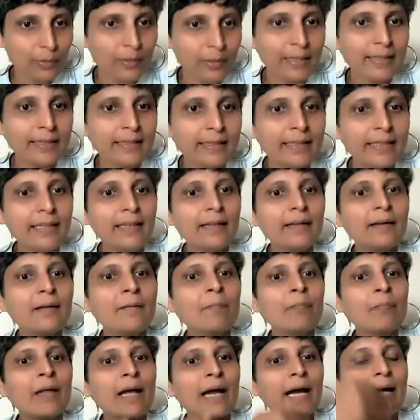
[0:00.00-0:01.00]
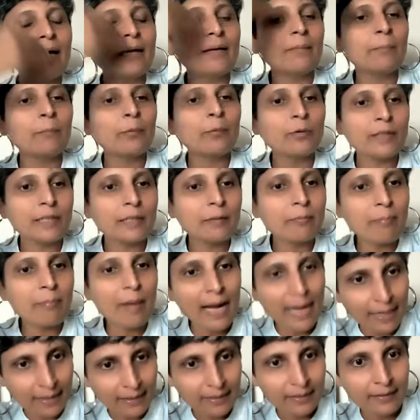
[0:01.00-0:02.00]
or Hindi and put it
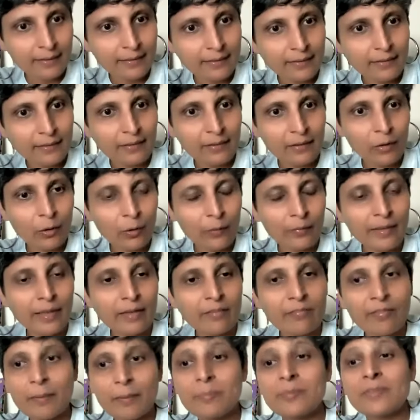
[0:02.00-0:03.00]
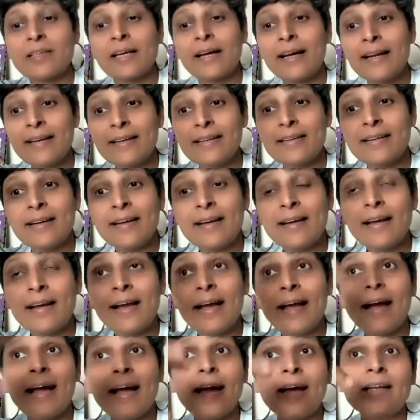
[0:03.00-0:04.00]
back on their website
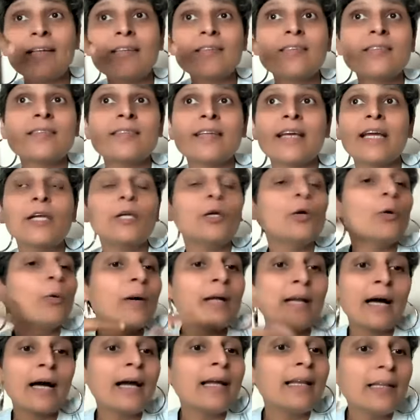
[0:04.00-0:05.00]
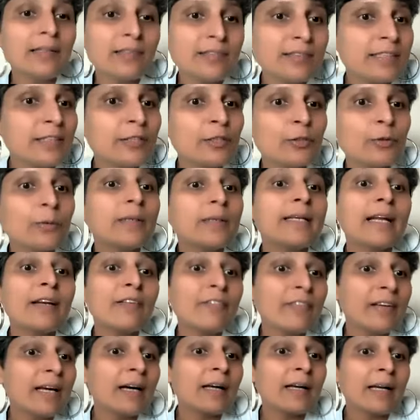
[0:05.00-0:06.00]
and say you and I listen to it
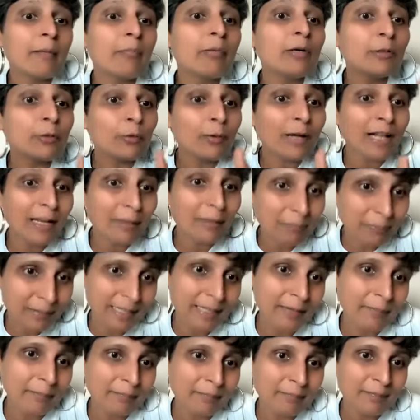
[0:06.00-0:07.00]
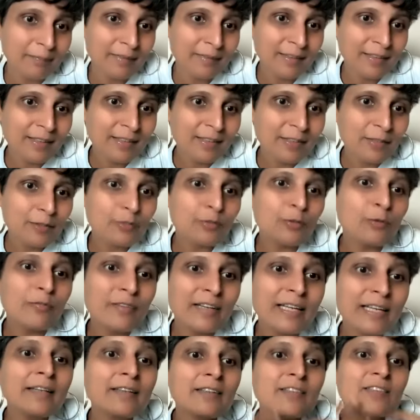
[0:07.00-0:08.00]
and we are able to help them. So
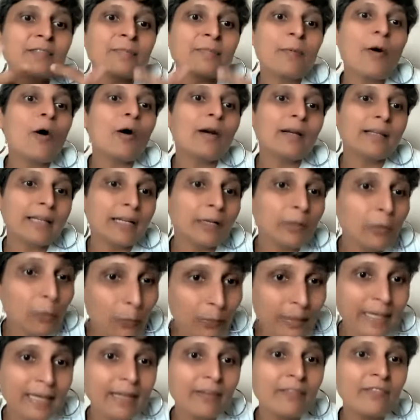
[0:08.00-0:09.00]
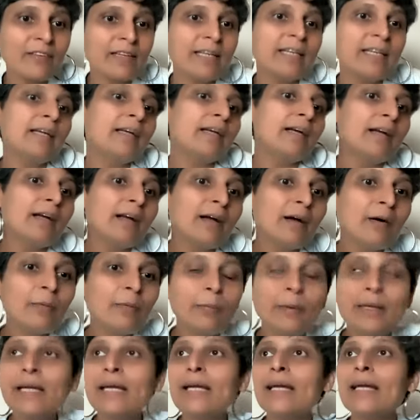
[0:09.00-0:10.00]
we respond that okay, we
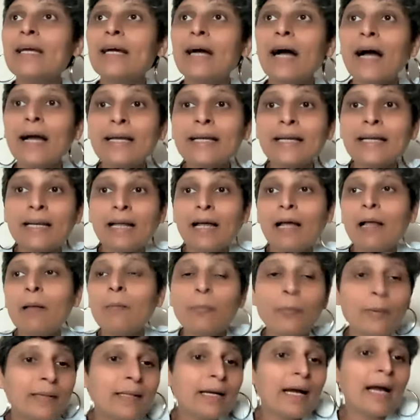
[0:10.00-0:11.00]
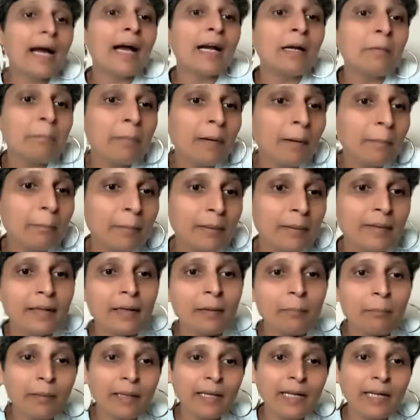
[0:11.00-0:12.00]
we I can help with the hand pump in
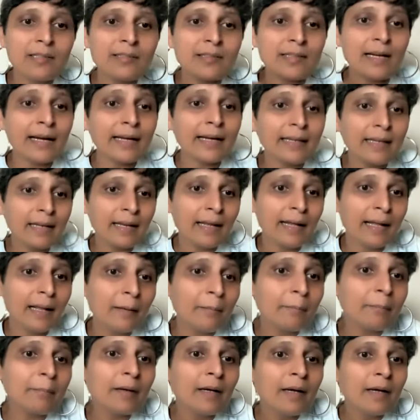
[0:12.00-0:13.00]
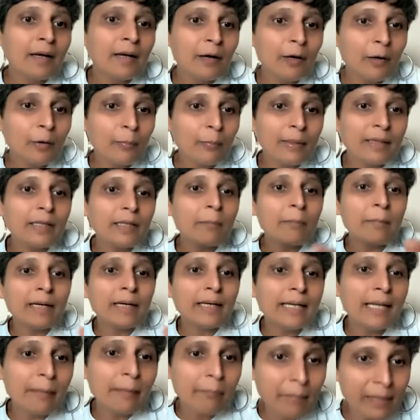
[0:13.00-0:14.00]
their place. I can help uh, with the
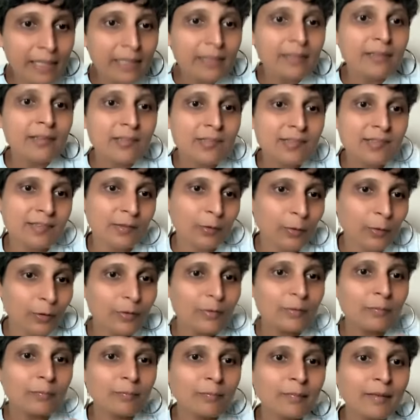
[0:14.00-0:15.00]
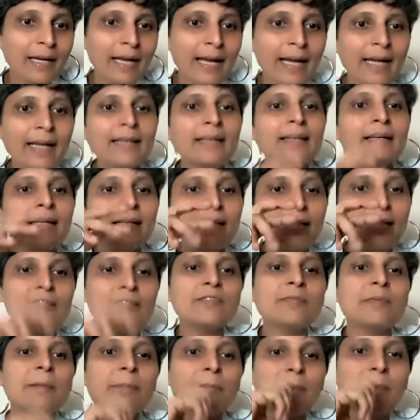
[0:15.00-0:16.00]
midday meals or and
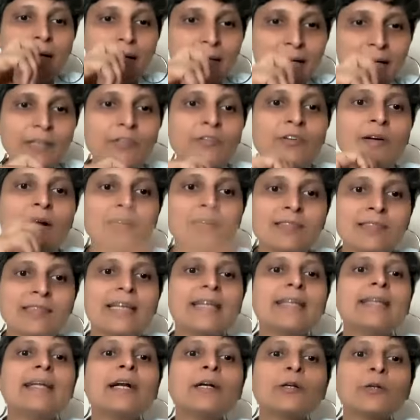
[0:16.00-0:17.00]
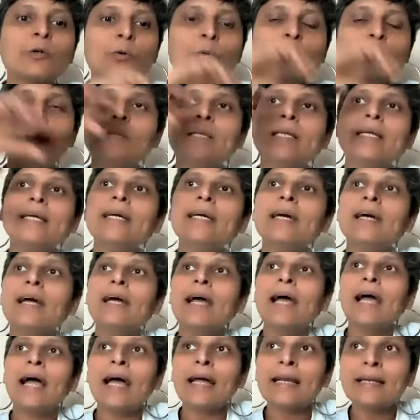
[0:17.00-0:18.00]
these people again translate that to Gondi
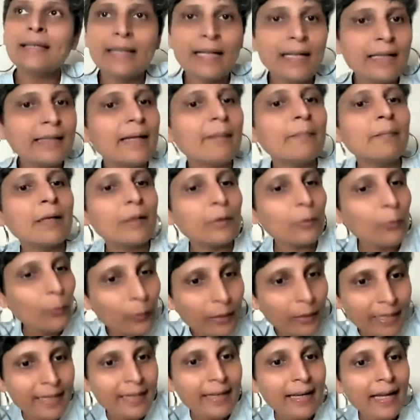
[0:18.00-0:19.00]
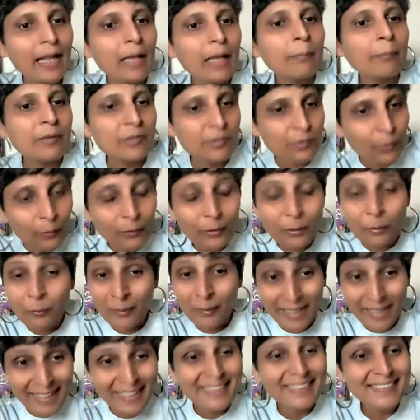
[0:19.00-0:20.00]
and tell them that, okay, help is on the
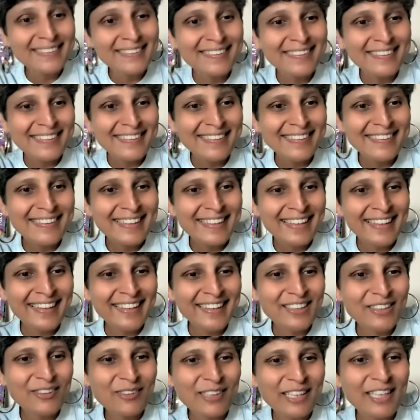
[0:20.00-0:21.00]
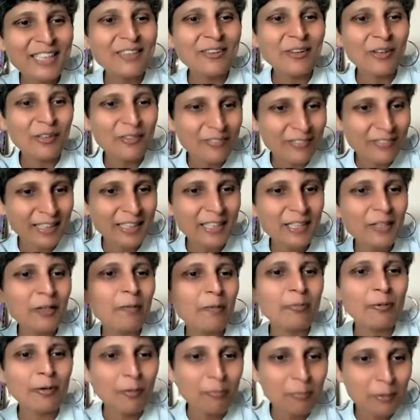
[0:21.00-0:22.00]
way. Uh, you need not worry,
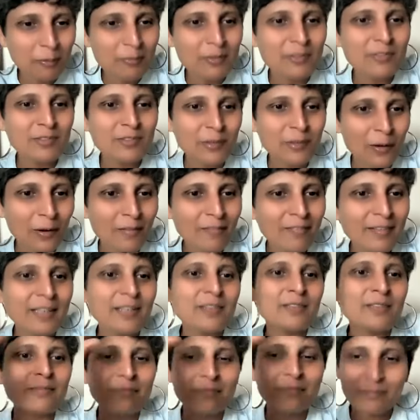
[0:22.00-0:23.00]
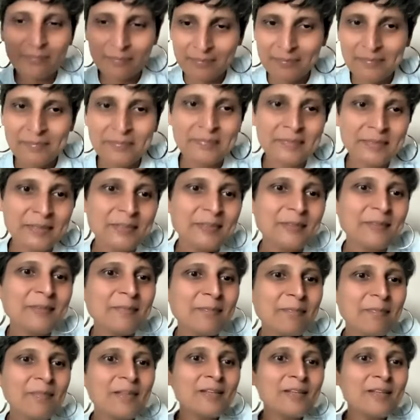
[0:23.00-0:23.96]
your problem is solved. And, you know,